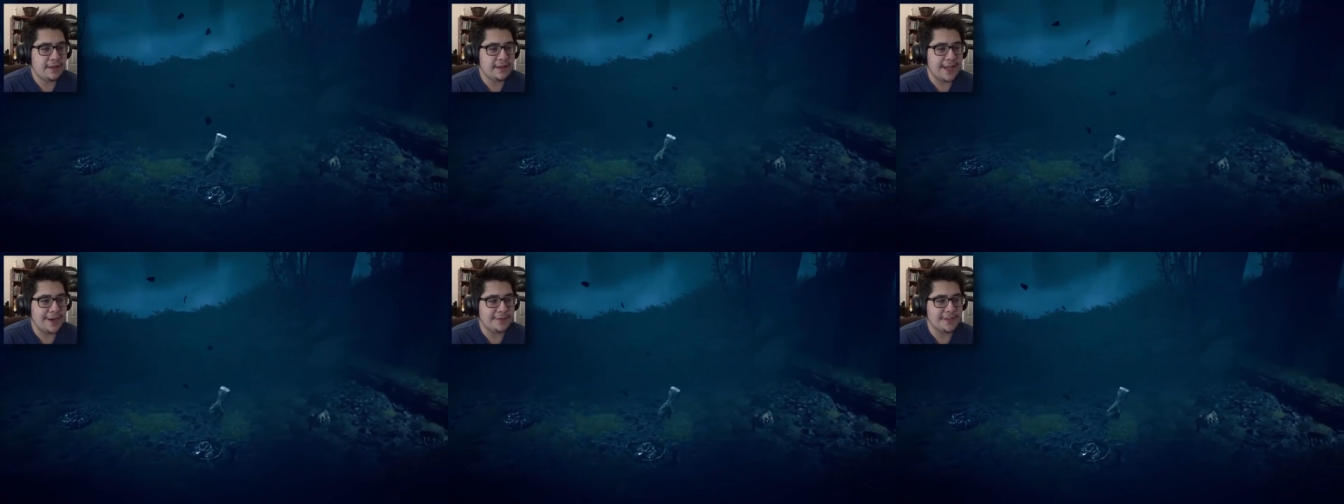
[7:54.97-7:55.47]

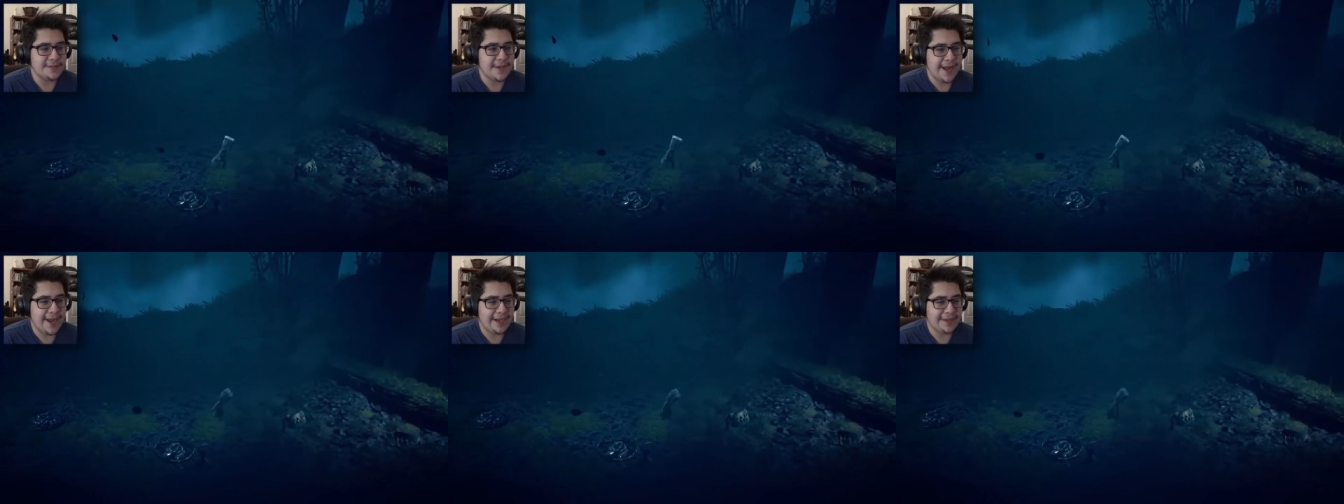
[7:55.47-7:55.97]
That one's been
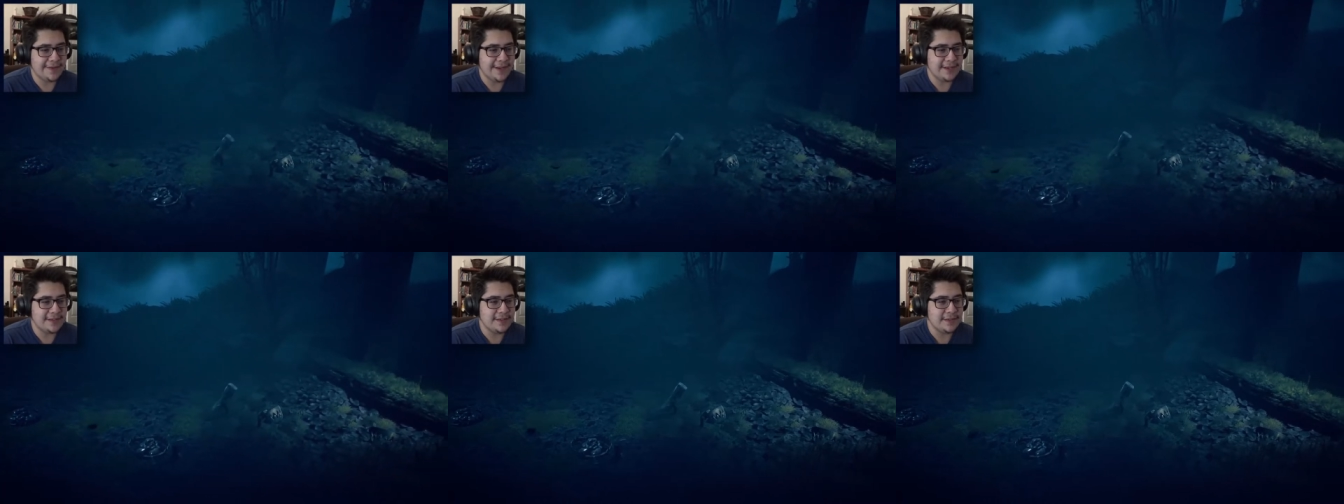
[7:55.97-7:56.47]

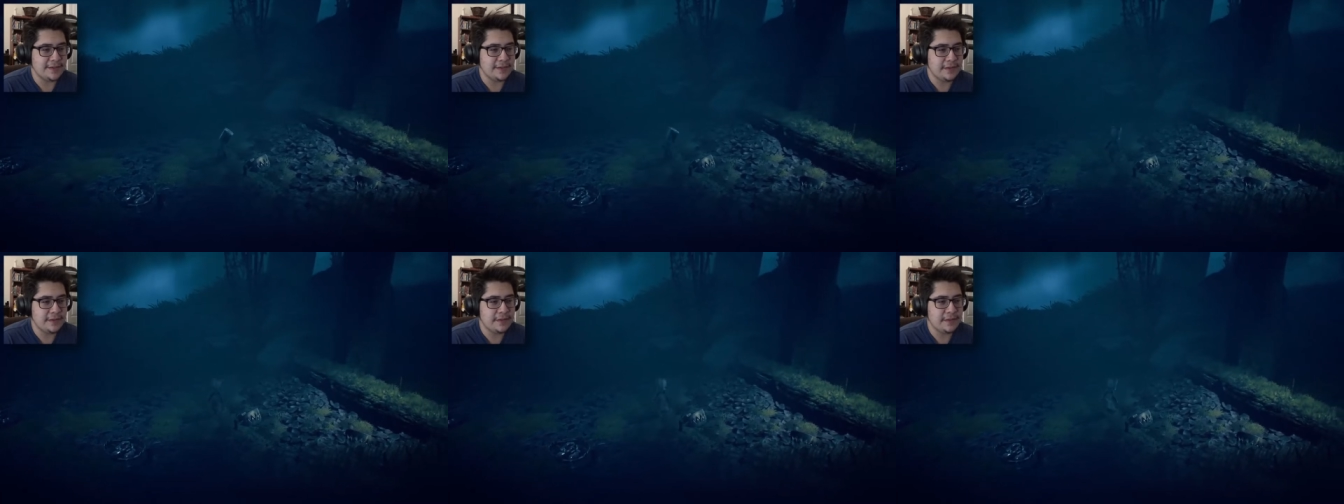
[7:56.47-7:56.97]
activated too.
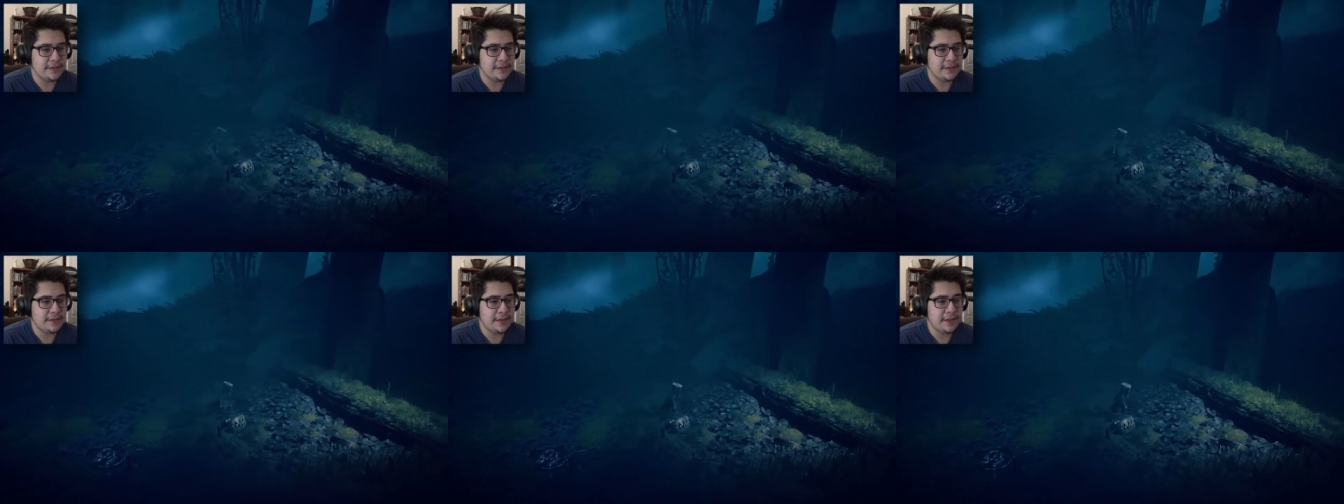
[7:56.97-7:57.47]

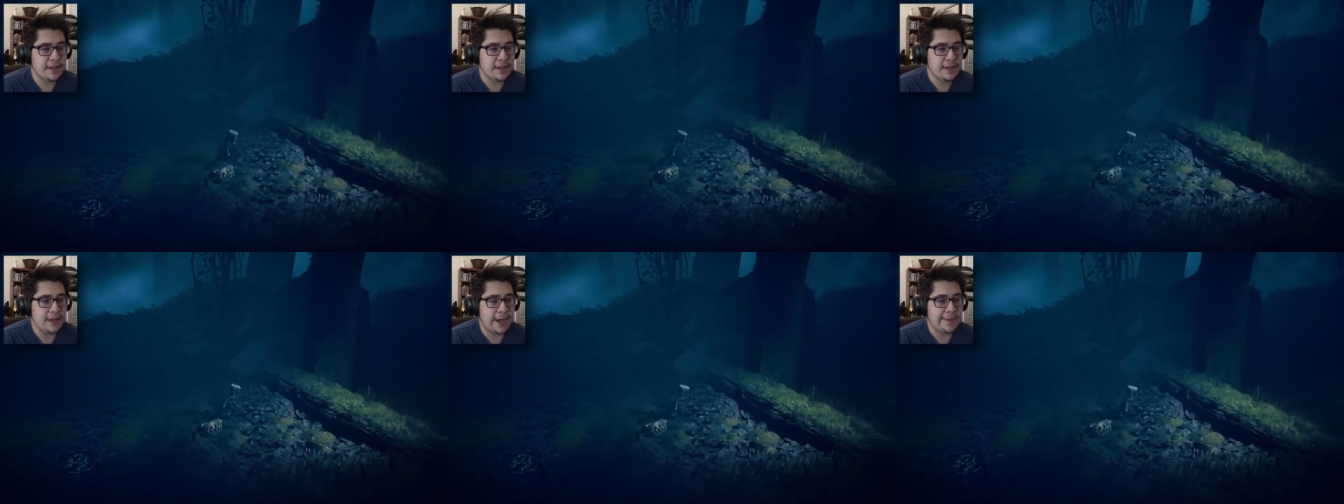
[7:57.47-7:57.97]

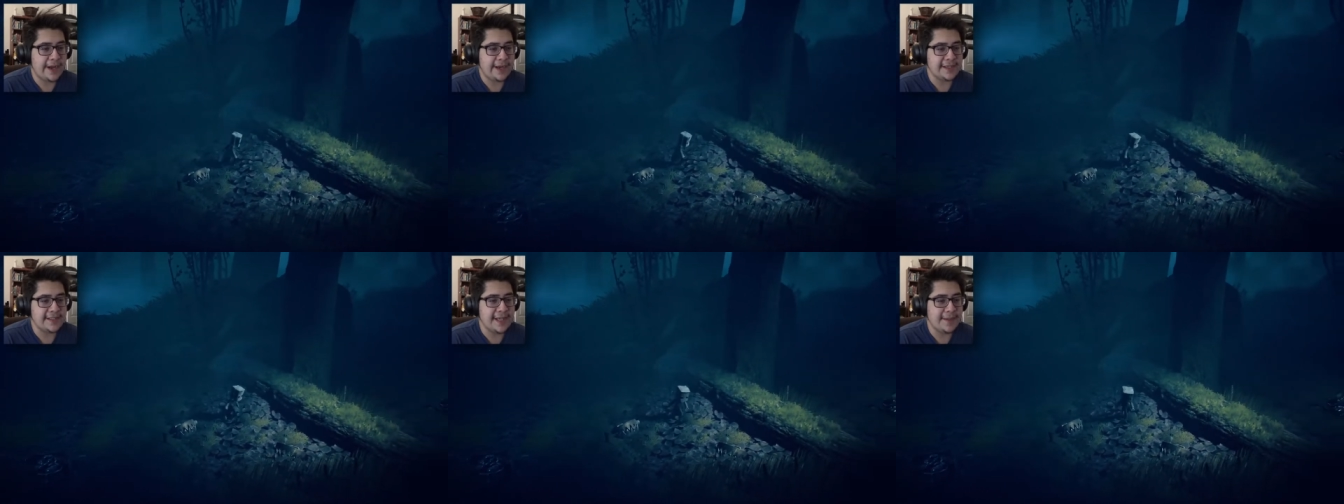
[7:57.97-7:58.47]
I'm not
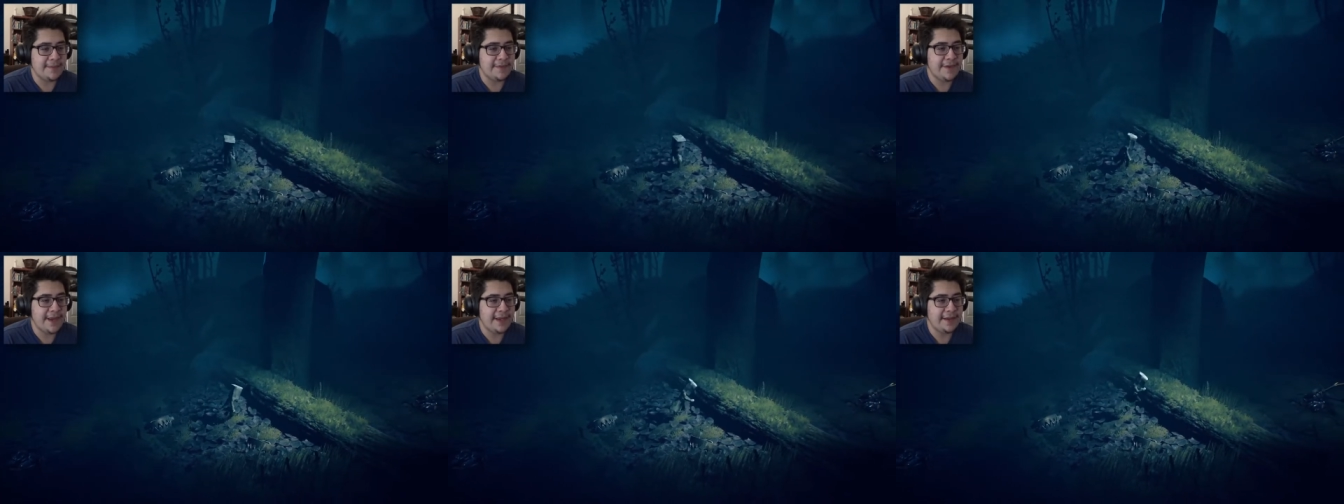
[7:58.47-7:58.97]
gonna tempt
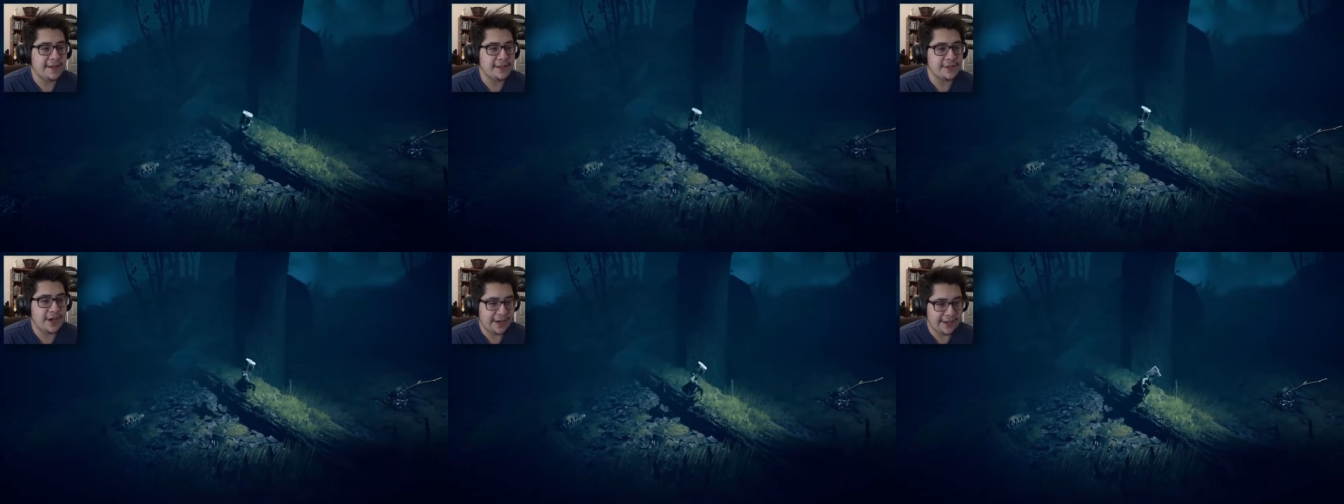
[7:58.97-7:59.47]
fate and
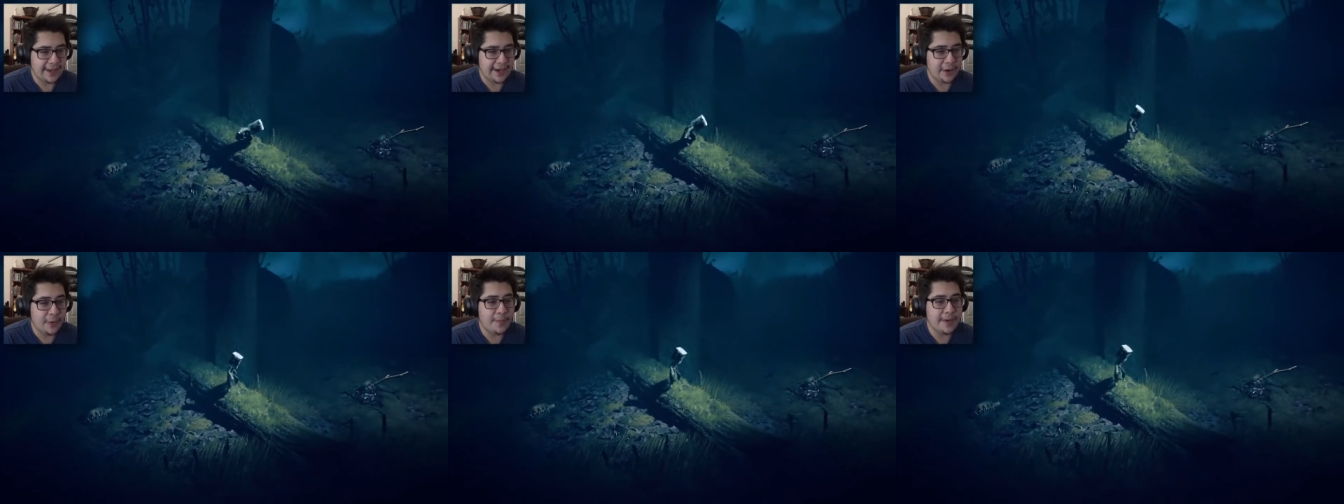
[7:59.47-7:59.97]
try to
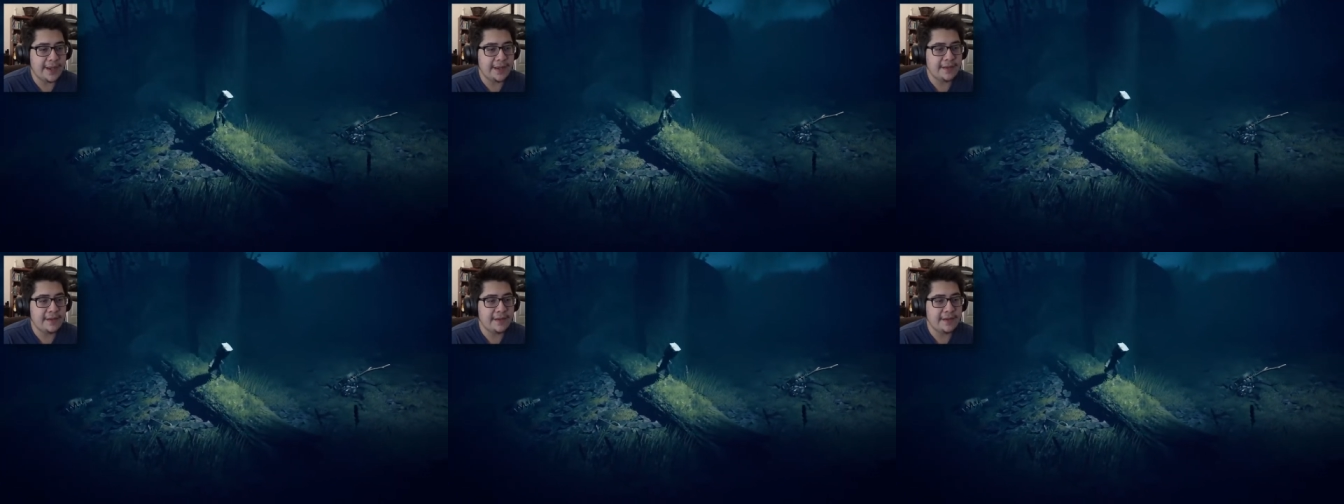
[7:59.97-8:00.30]
like open